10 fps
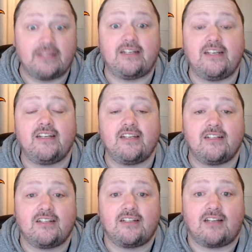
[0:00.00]
League,
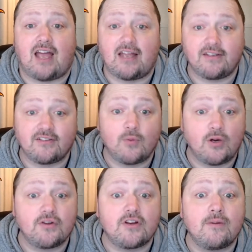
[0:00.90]
and the
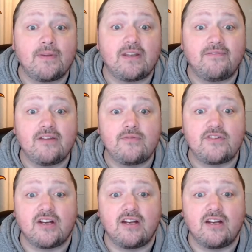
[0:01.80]
World Cup in the future?